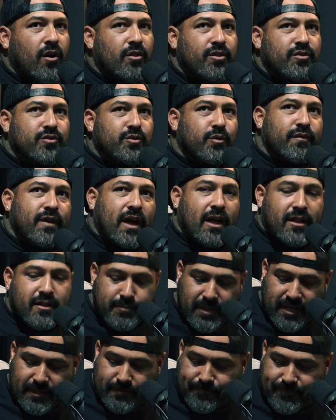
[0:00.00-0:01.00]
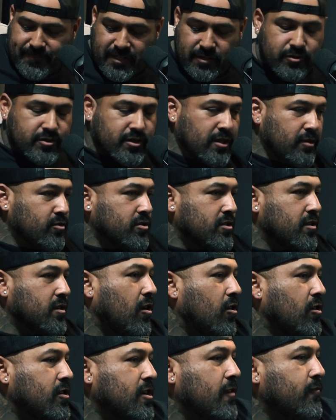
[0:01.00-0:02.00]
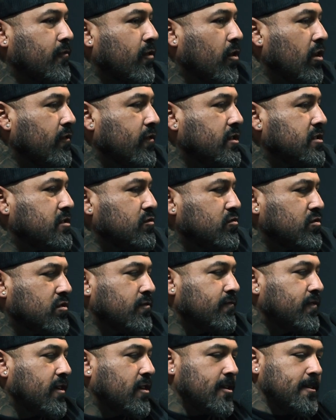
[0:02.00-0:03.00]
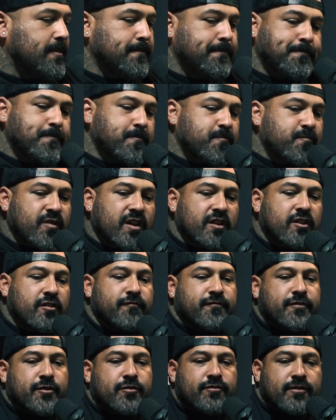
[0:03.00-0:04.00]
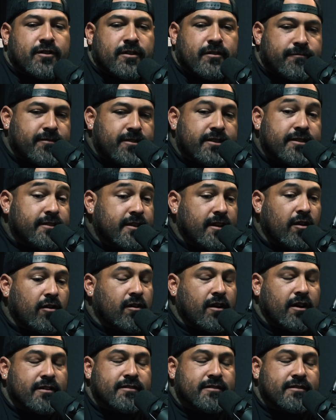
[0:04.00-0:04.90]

All those were valid, man. It was a hard time for all of us. It was a very confusing, conflicting, all